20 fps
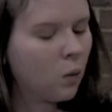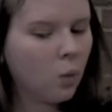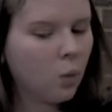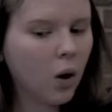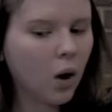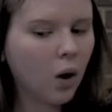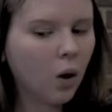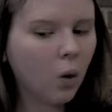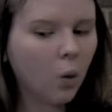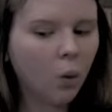
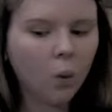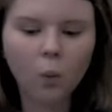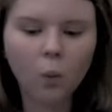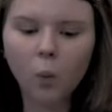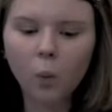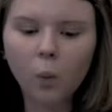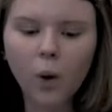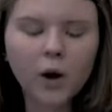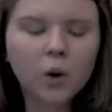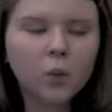Well,
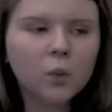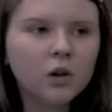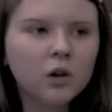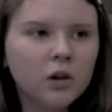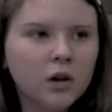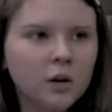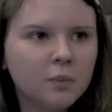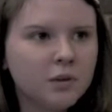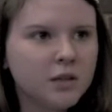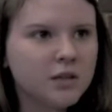why don't we
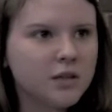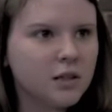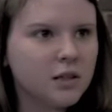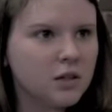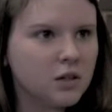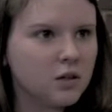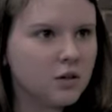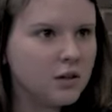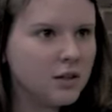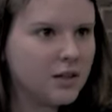look up the
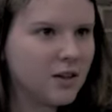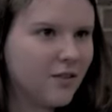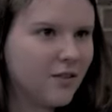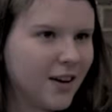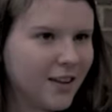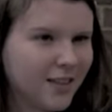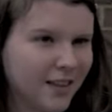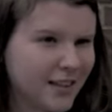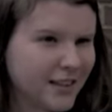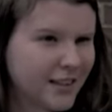sister and see if
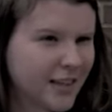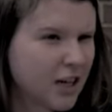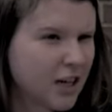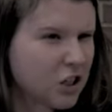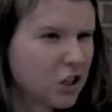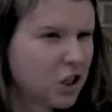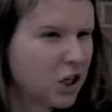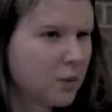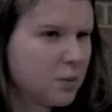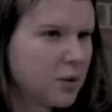anything
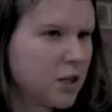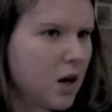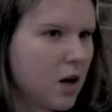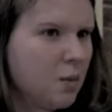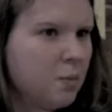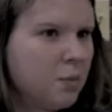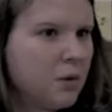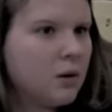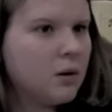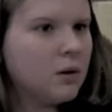sketchy comes
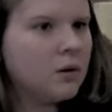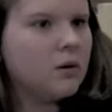up?